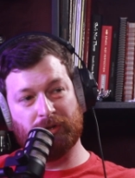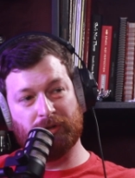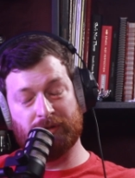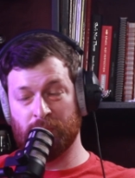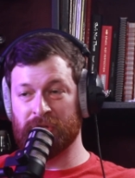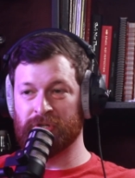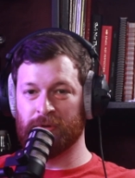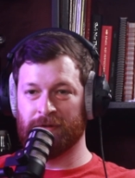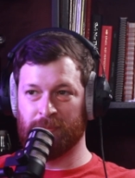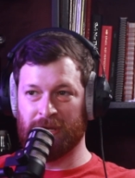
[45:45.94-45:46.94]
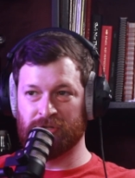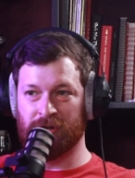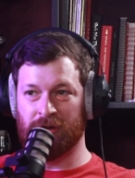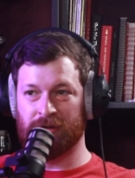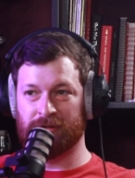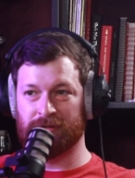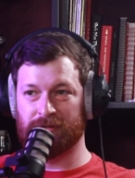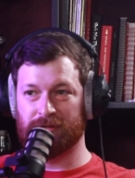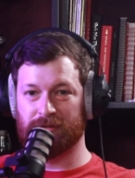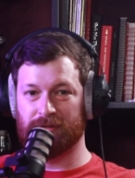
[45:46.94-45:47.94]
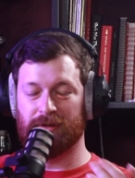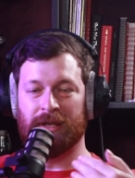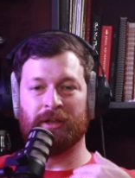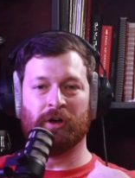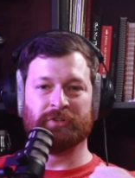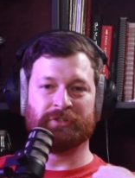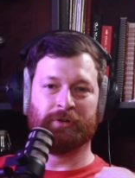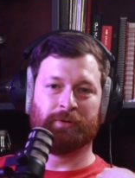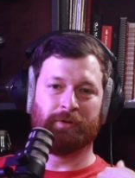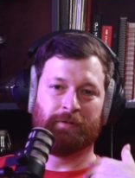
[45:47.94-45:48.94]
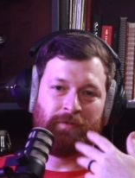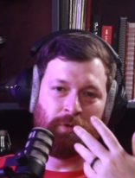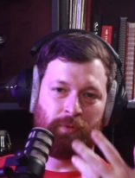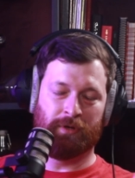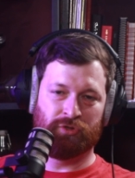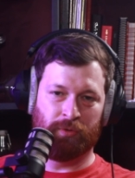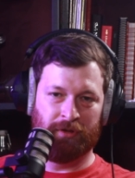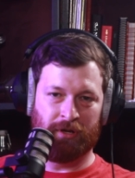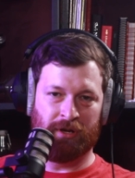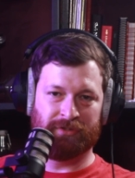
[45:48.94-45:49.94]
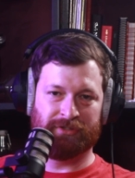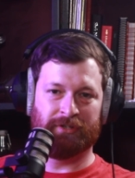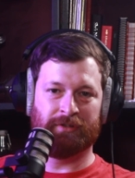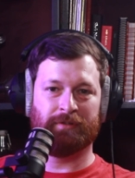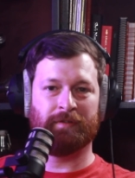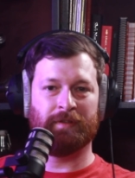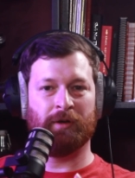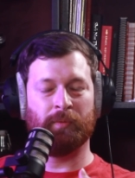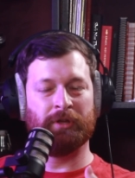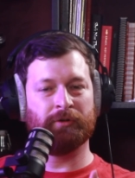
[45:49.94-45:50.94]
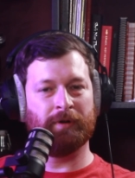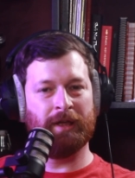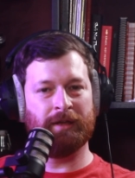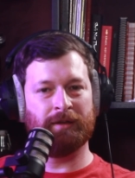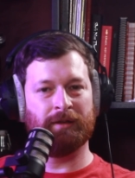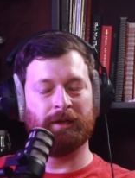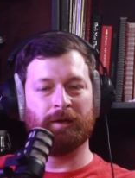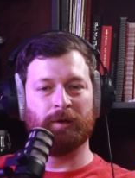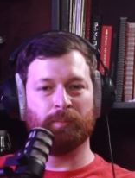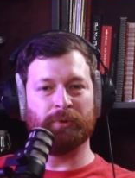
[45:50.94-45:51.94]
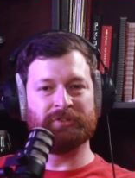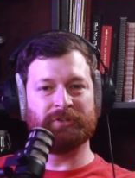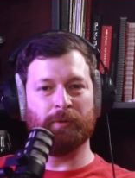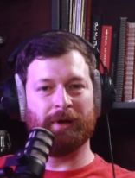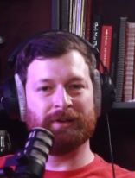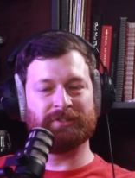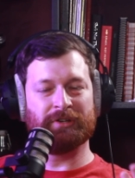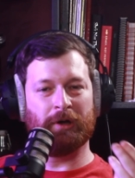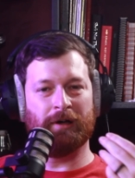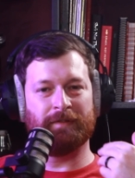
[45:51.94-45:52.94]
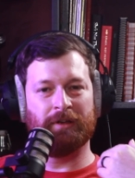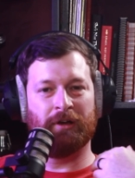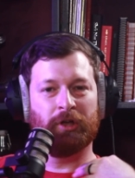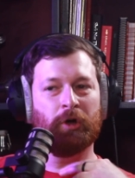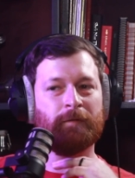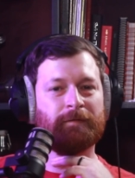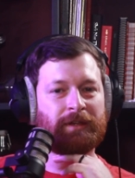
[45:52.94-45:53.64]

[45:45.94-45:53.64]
We do have a Patreon. And also, if you enjoy the content that we create, please go buy us a coffee on Ko-fi.